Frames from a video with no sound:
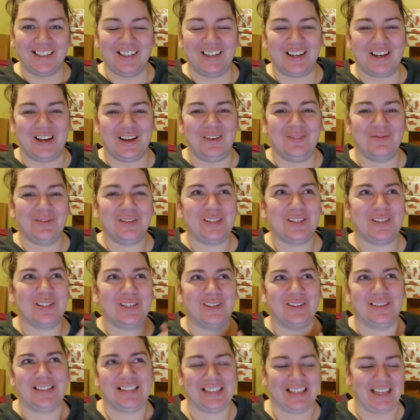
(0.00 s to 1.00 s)
I'm
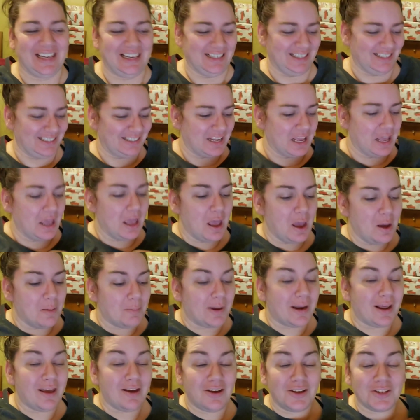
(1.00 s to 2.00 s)
so excited.
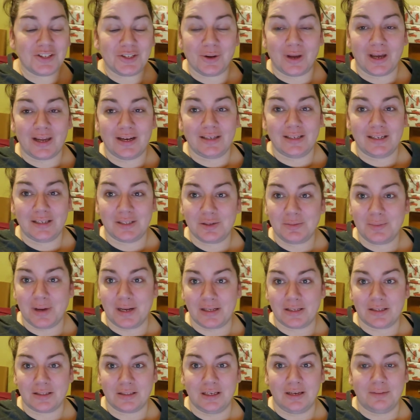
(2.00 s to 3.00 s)
But I also got a decent amount
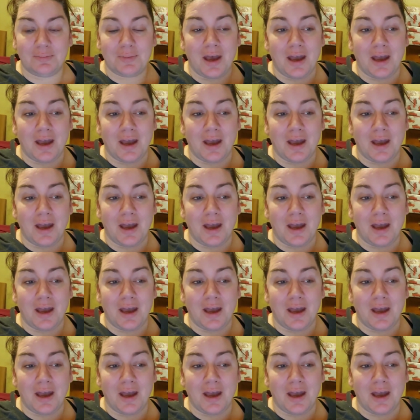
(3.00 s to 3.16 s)
of sleep.